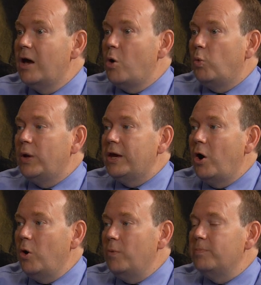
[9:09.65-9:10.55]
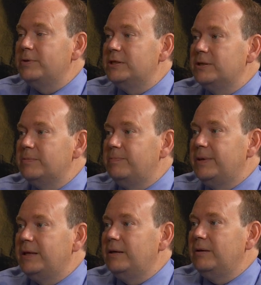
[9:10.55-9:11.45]
We hope to
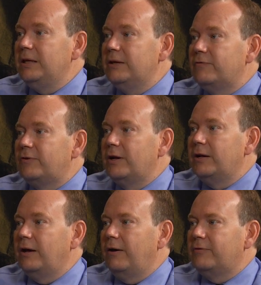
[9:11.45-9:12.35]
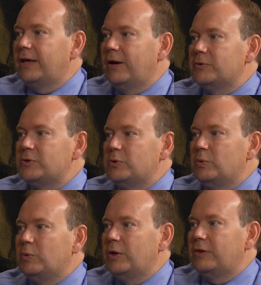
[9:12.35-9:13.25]
be in front of
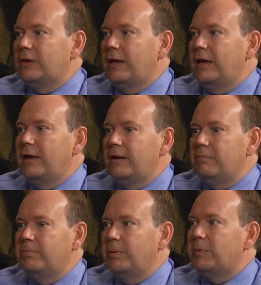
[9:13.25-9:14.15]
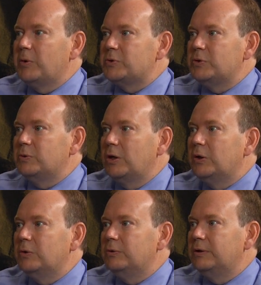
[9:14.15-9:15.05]
council with a proposed new
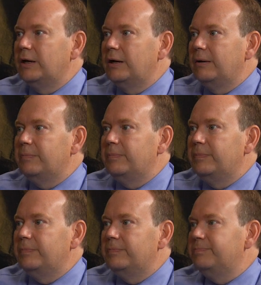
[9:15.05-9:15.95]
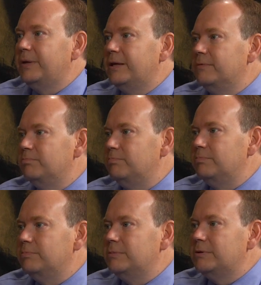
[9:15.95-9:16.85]
code in
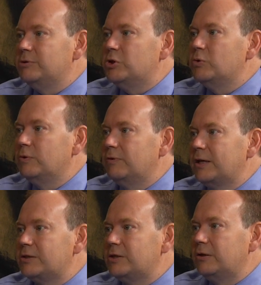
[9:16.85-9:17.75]
June of next year.